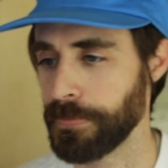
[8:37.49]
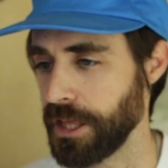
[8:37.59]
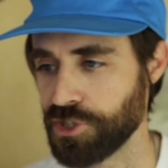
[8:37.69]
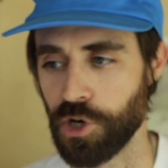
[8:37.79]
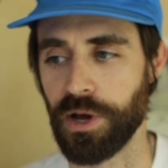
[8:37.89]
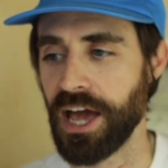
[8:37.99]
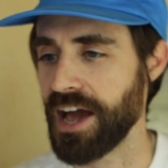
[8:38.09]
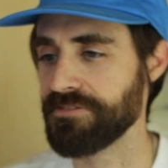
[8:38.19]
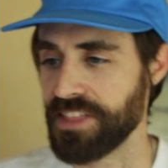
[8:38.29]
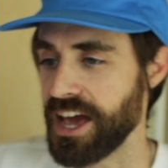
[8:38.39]
and so I
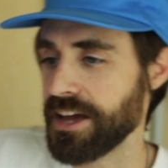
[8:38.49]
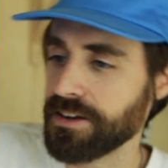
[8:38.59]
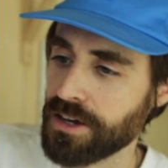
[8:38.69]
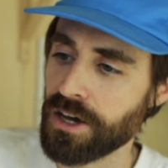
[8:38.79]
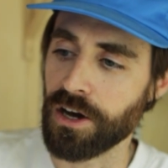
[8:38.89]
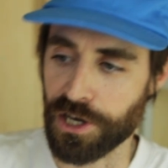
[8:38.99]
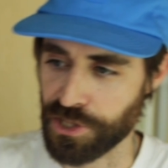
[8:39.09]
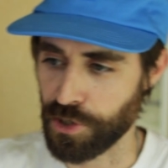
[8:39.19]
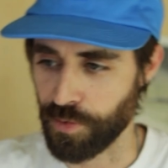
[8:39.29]
have that on the